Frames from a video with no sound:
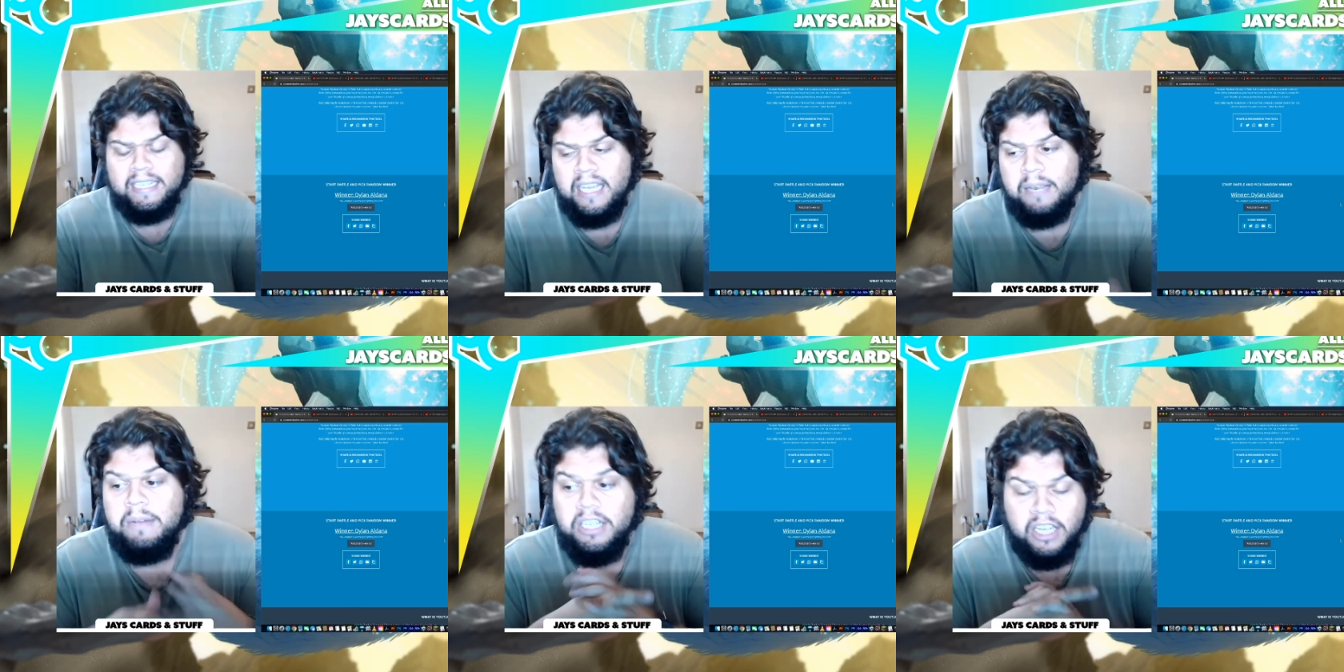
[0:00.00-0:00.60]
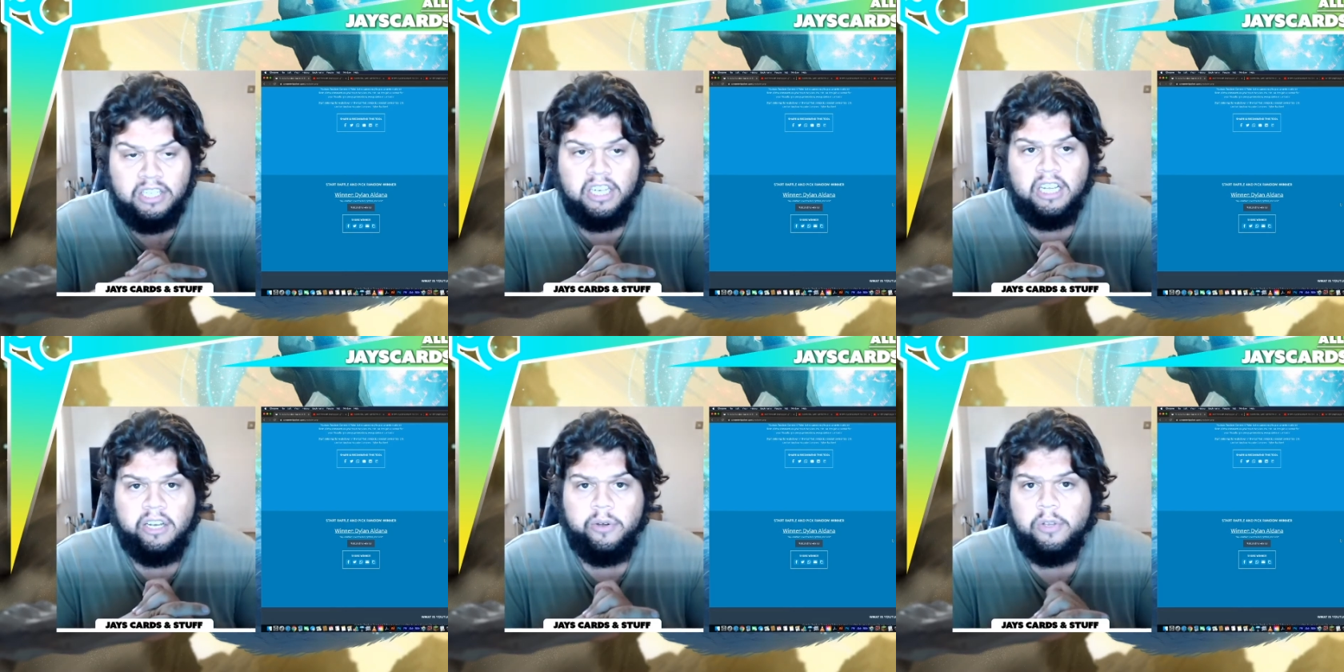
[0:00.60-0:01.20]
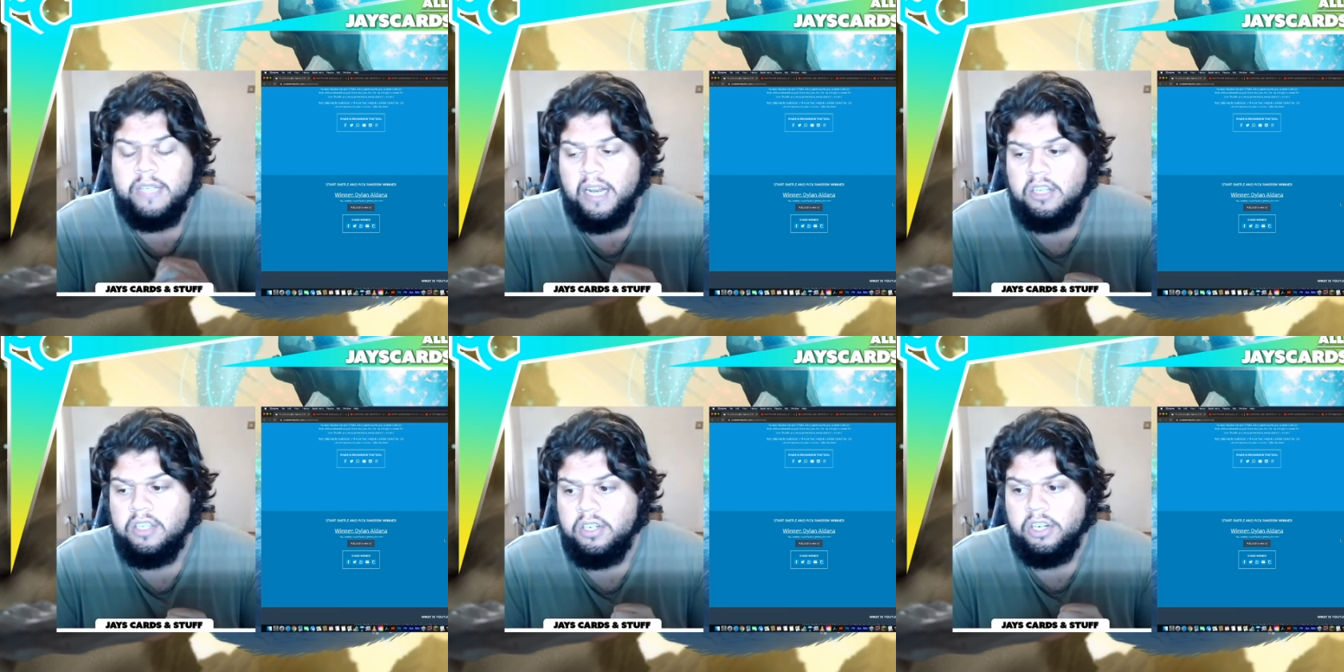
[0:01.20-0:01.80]
team that doesn't include
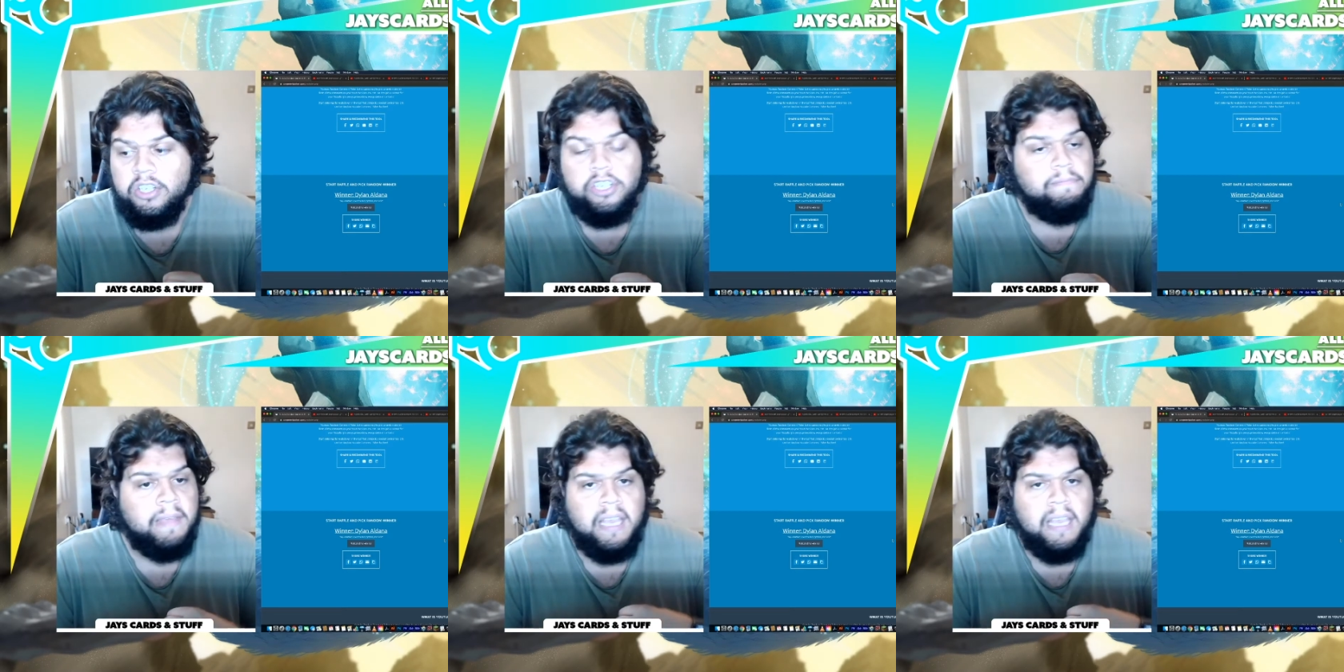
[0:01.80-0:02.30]
Lieutenant Surge